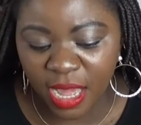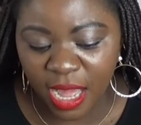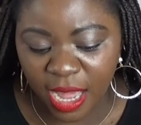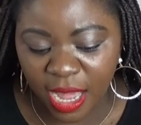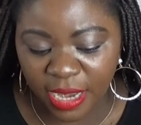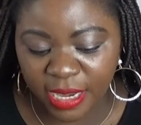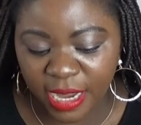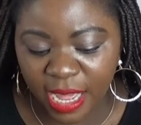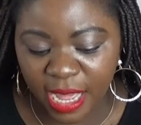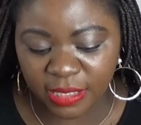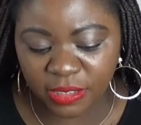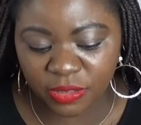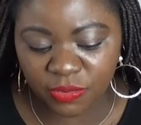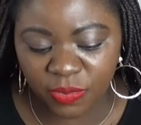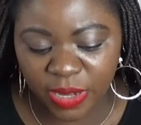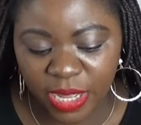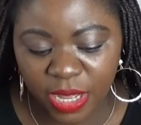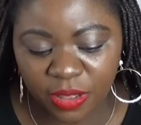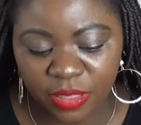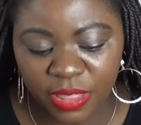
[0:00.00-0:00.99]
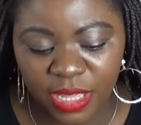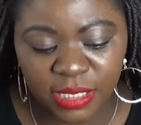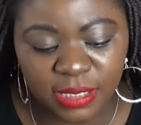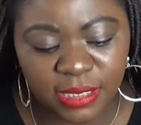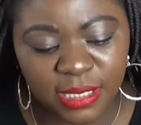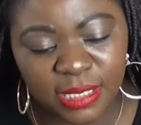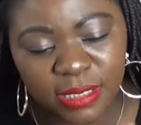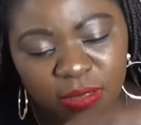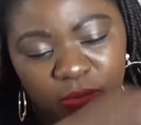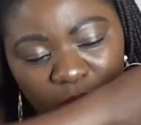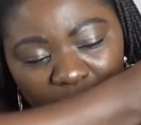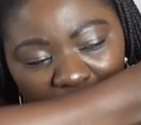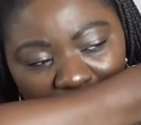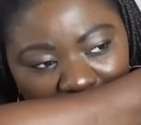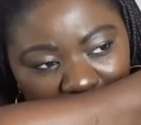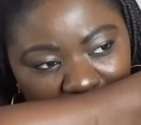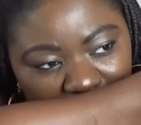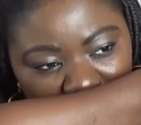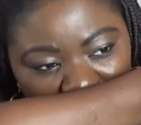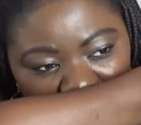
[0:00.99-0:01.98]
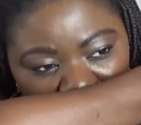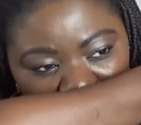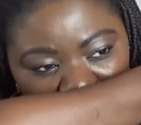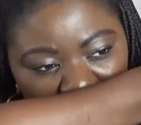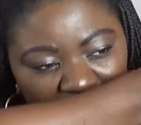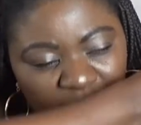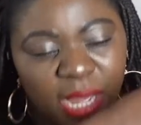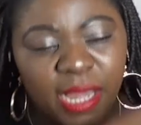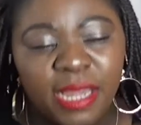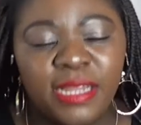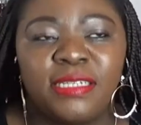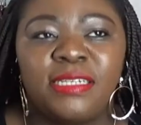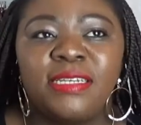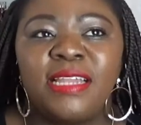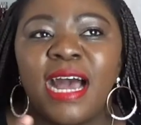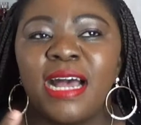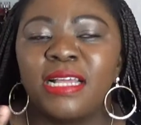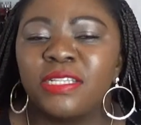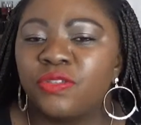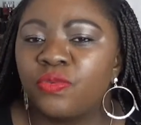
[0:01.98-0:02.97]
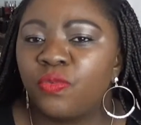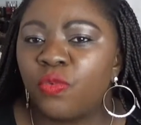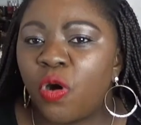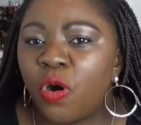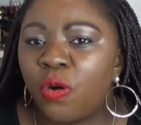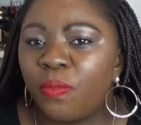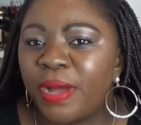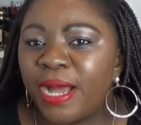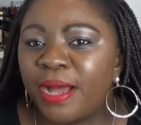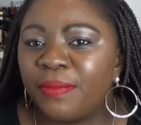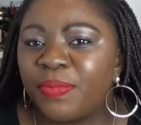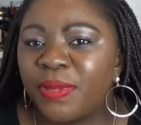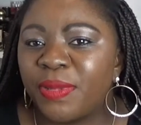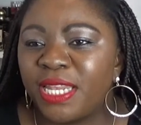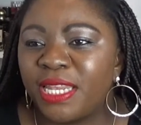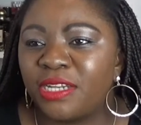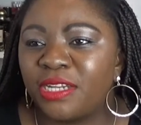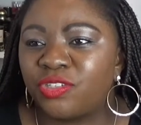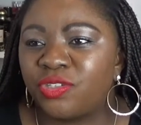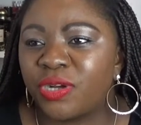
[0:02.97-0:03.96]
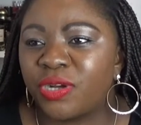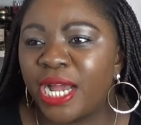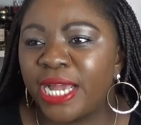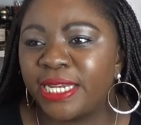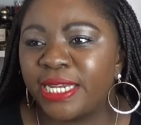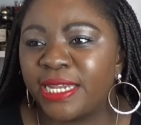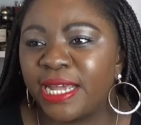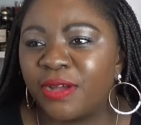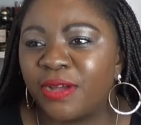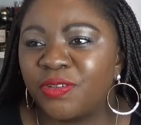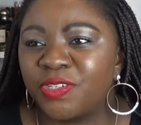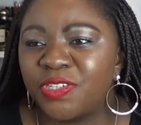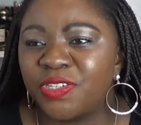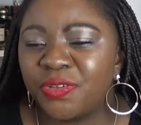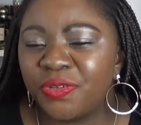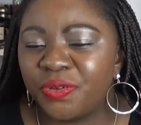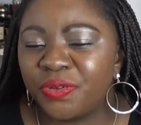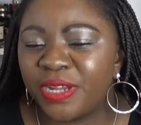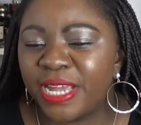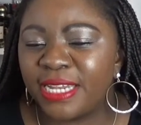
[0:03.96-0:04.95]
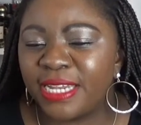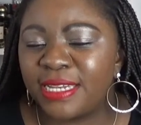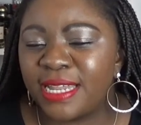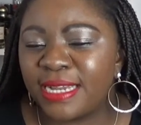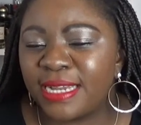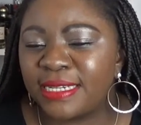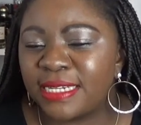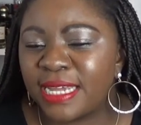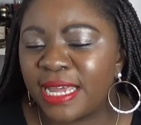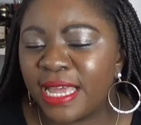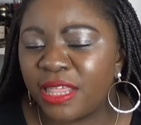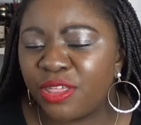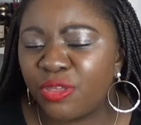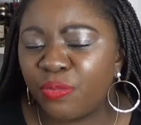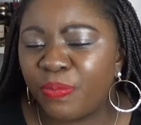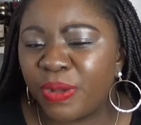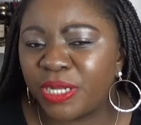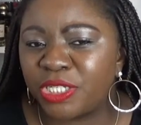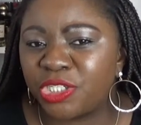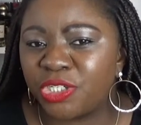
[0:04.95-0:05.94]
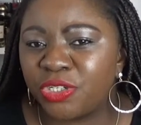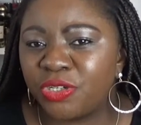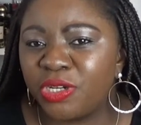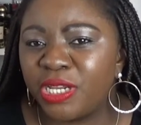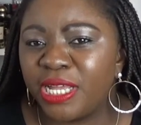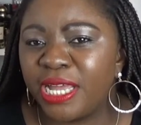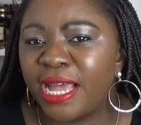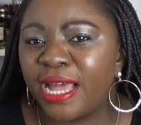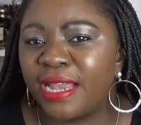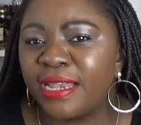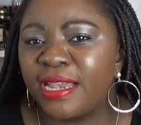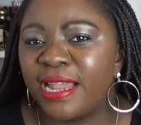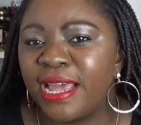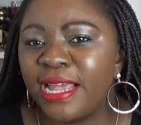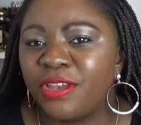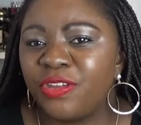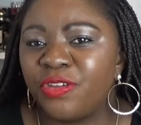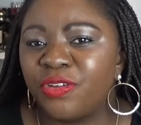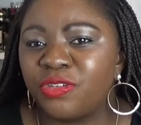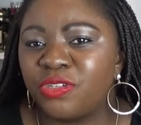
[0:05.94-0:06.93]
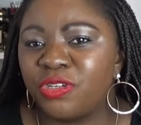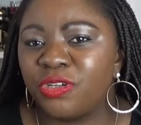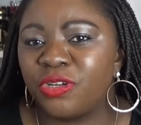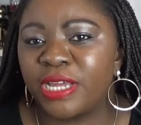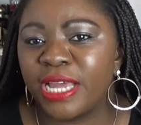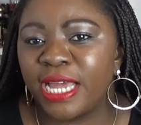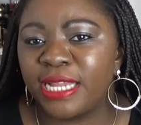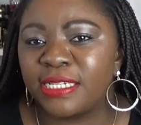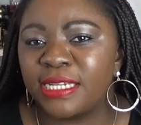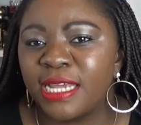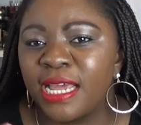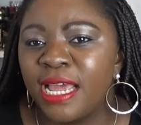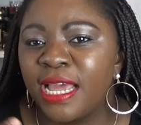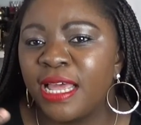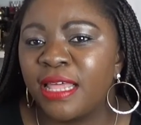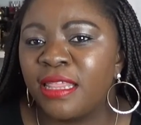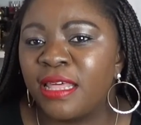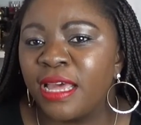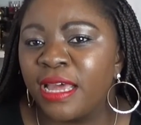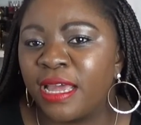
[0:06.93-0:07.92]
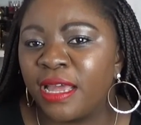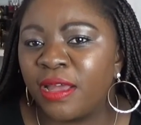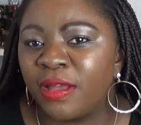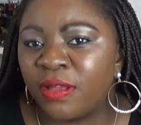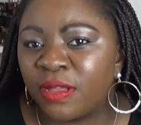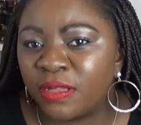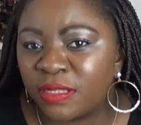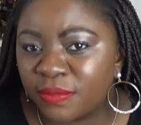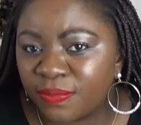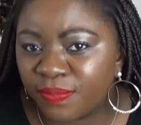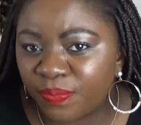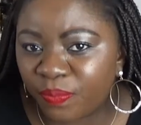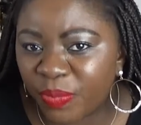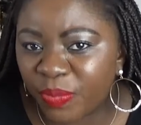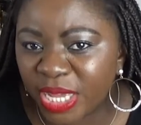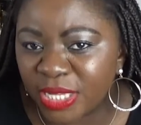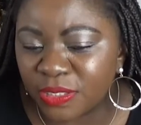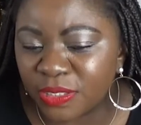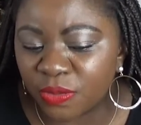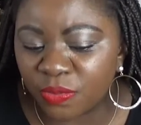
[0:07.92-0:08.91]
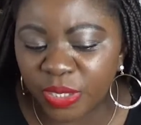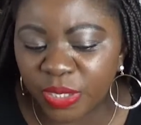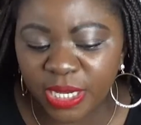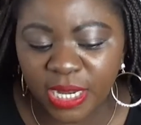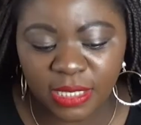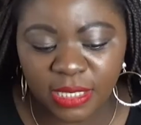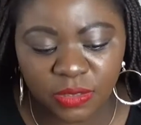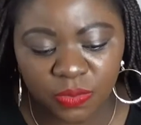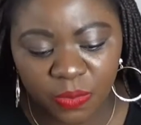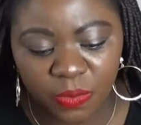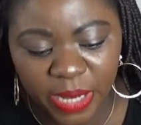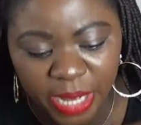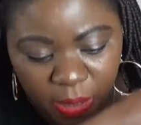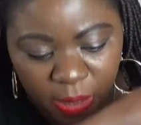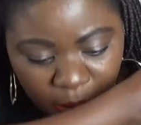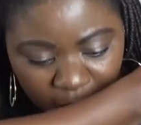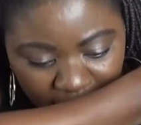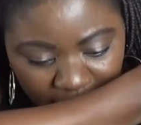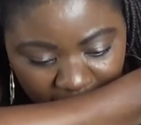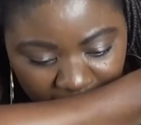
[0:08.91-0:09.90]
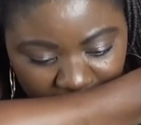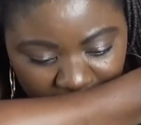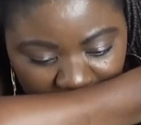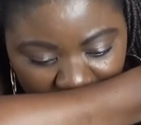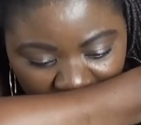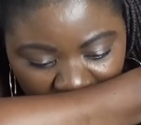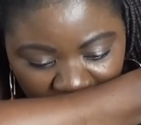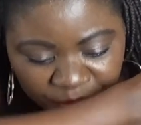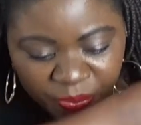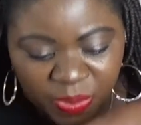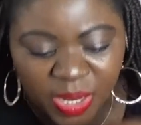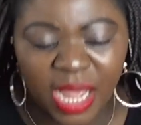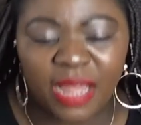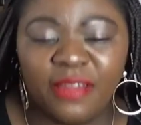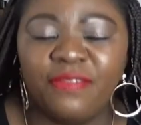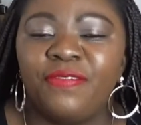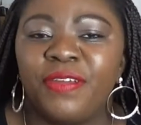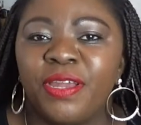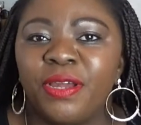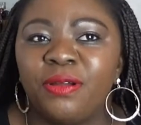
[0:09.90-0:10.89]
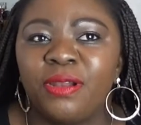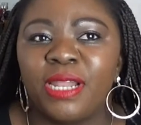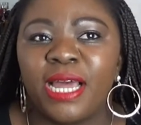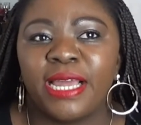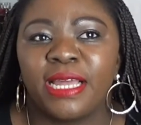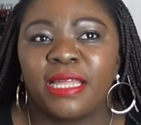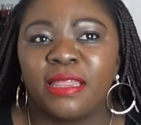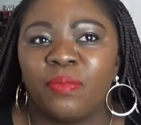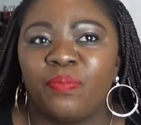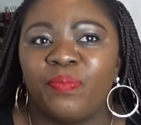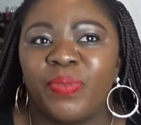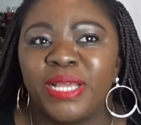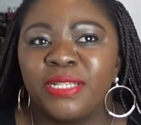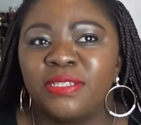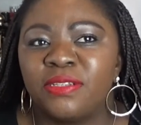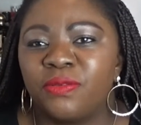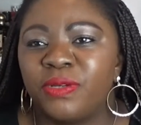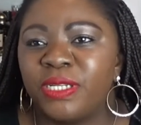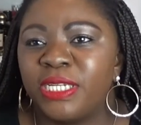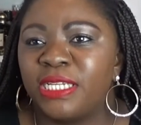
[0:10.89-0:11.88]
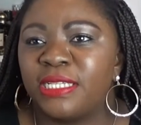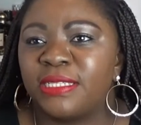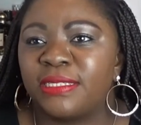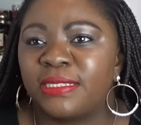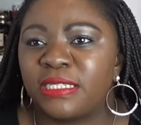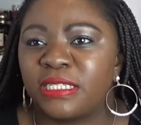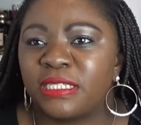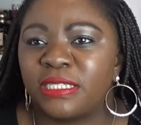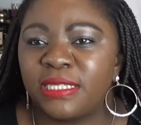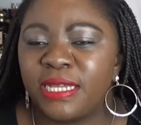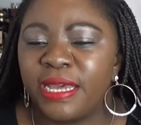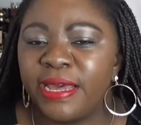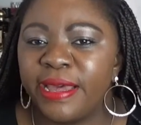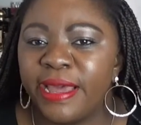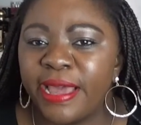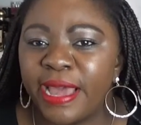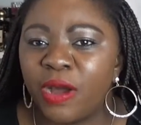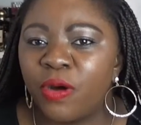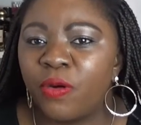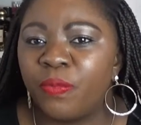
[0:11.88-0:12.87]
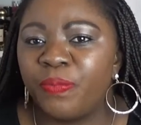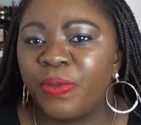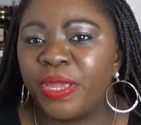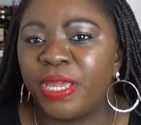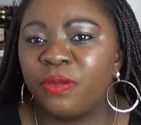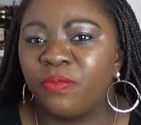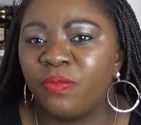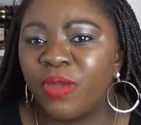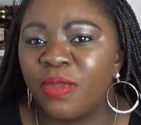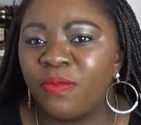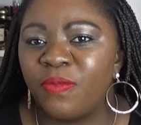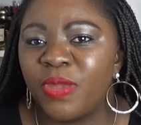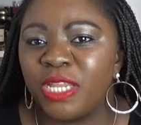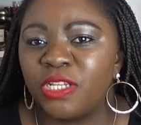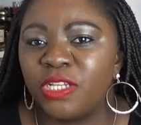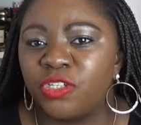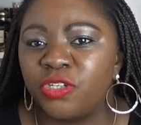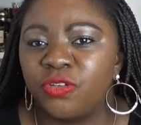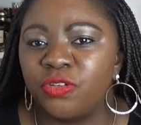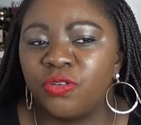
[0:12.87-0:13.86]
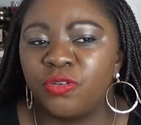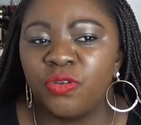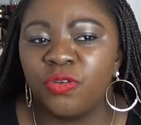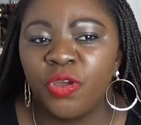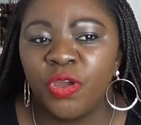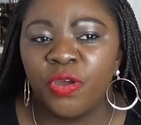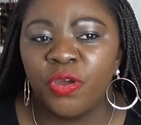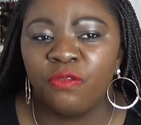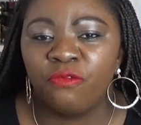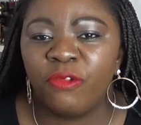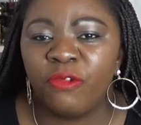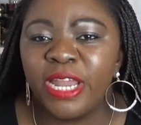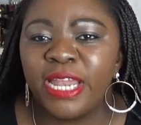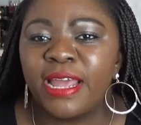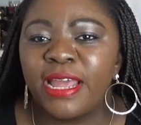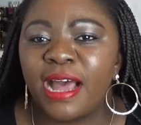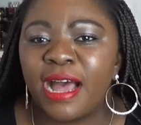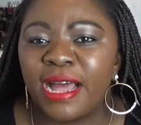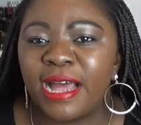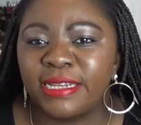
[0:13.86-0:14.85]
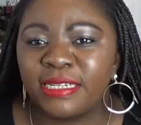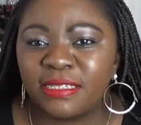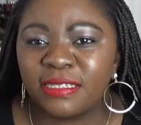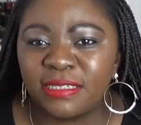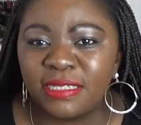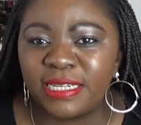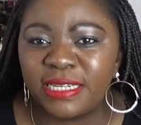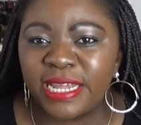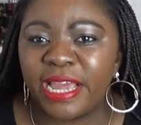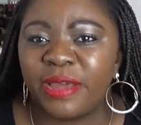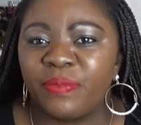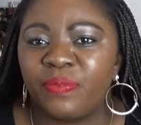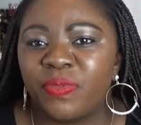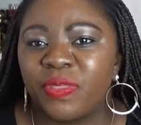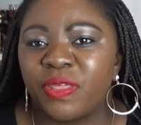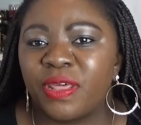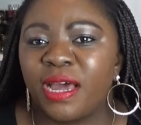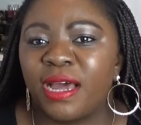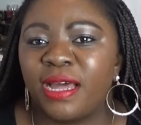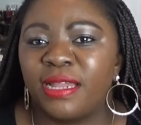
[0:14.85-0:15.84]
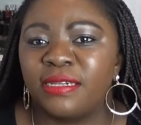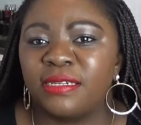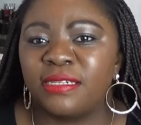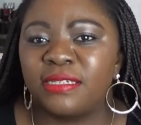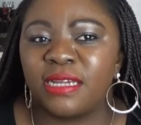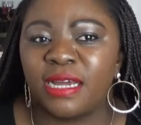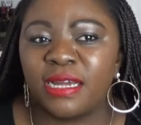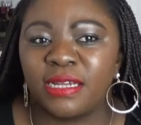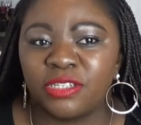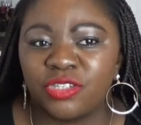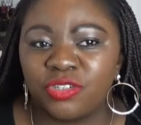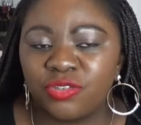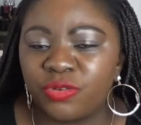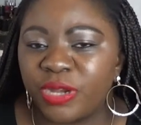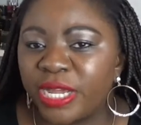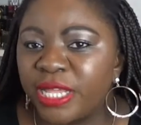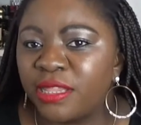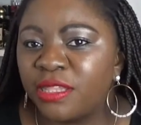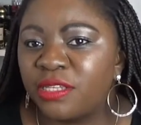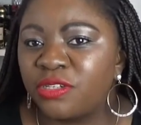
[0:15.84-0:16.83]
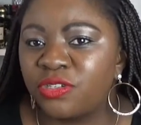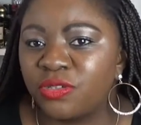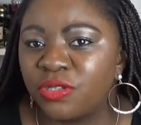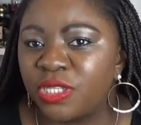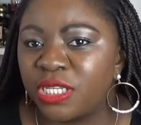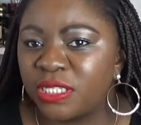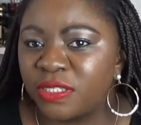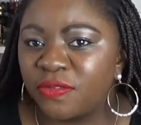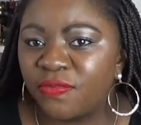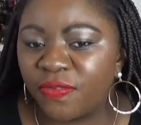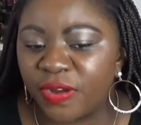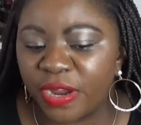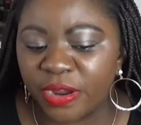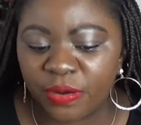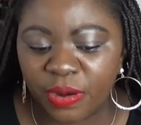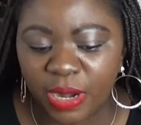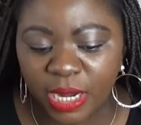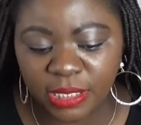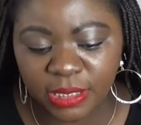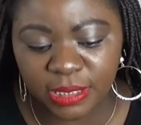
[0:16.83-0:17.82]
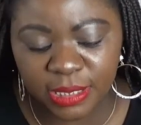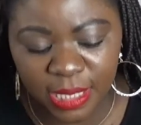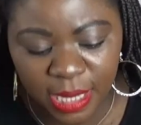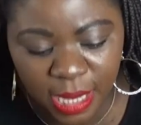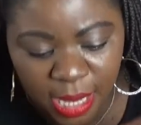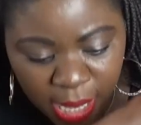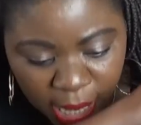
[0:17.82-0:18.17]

And as well, this is quite, it does warm up in the dry down, so you get that earth patchouli, and then you do get the benzoin as well, and I feel like the benzoin is just helping maybe to really add depth and strength to this fragrance.